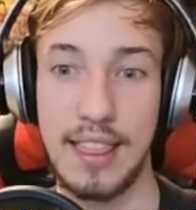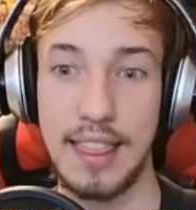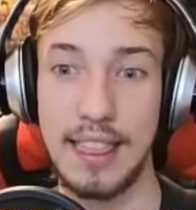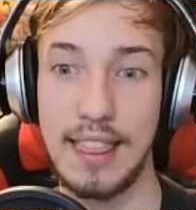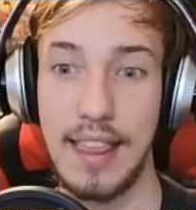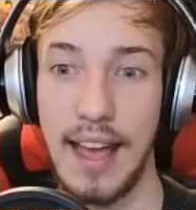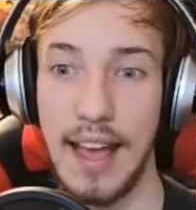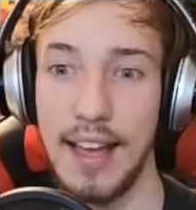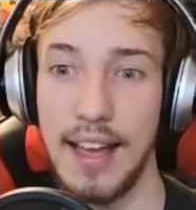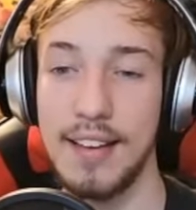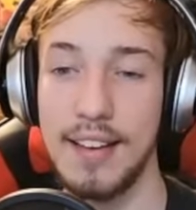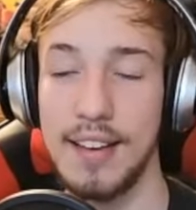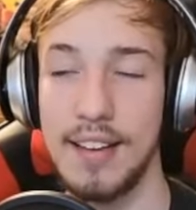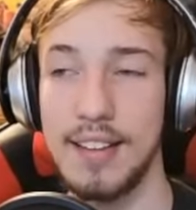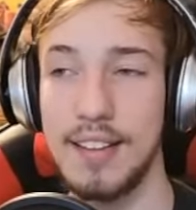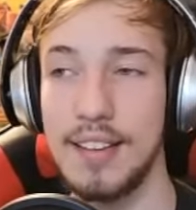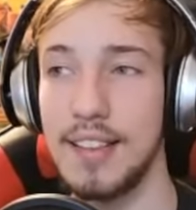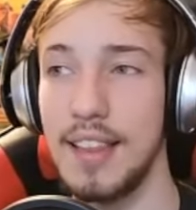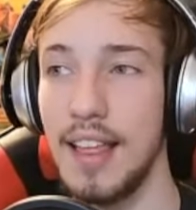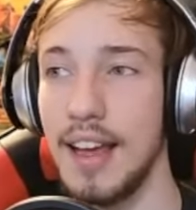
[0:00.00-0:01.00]
That
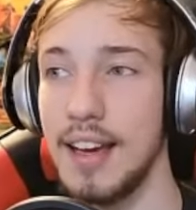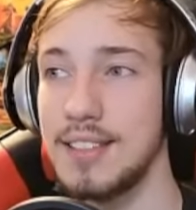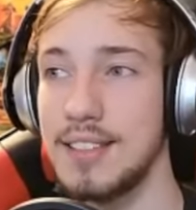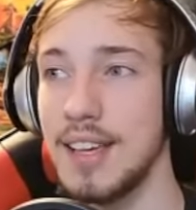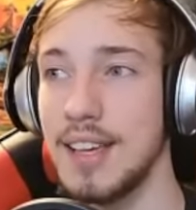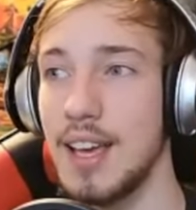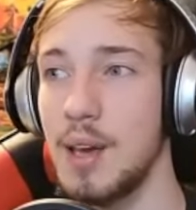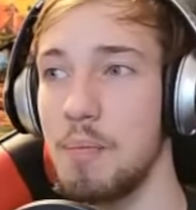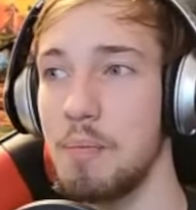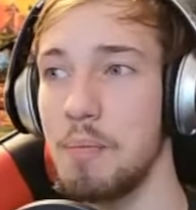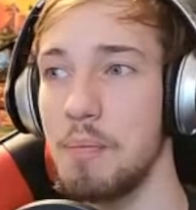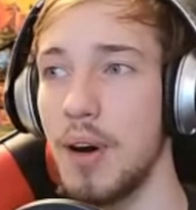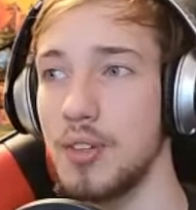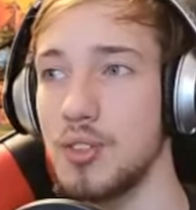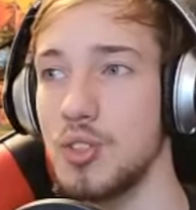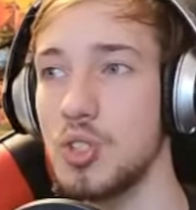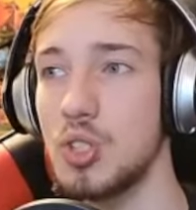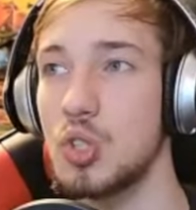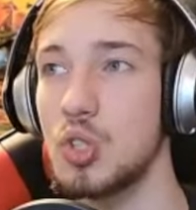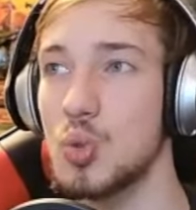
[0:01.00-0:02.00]
is a
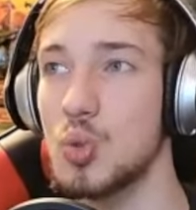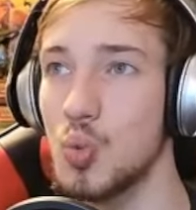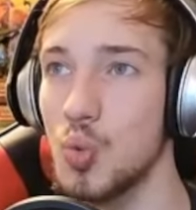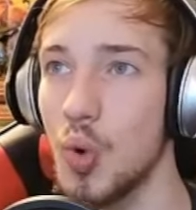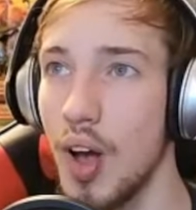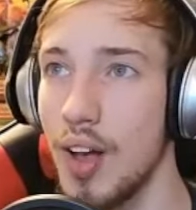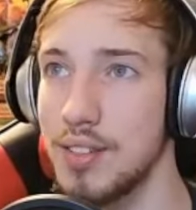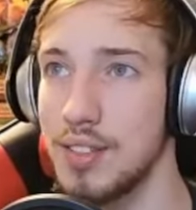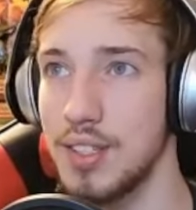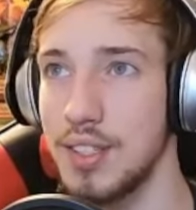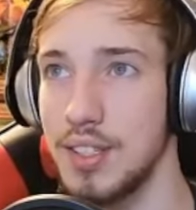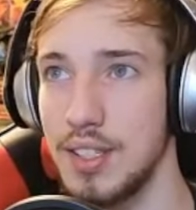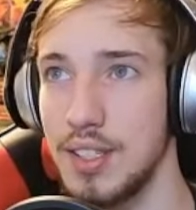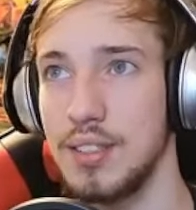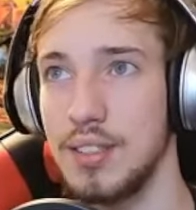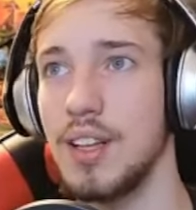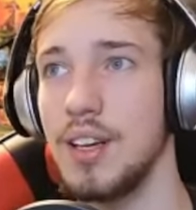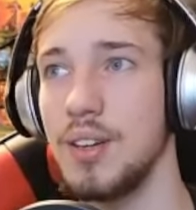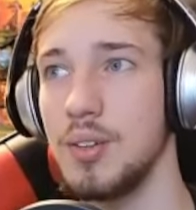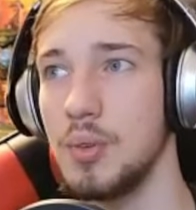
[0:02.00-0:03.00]
monstrosity
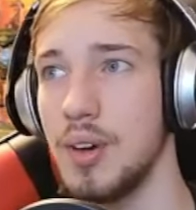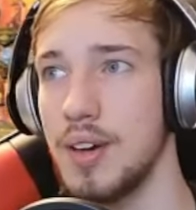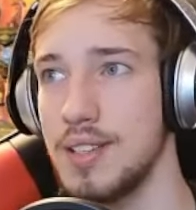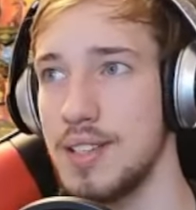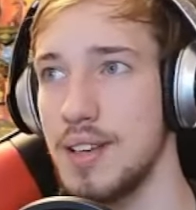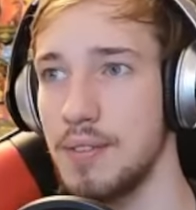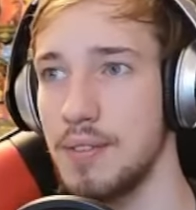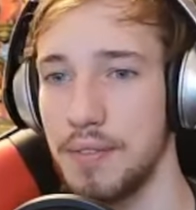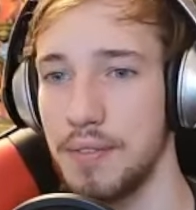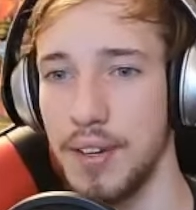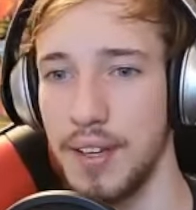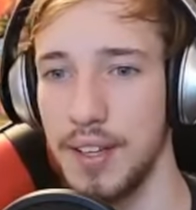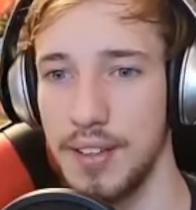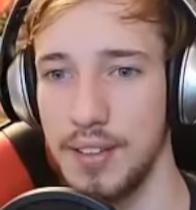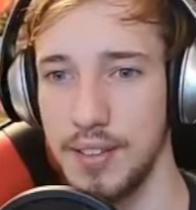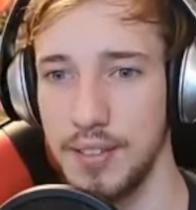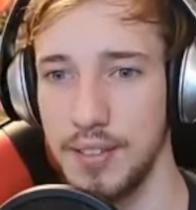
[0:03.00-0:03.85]
that you guys have to fight.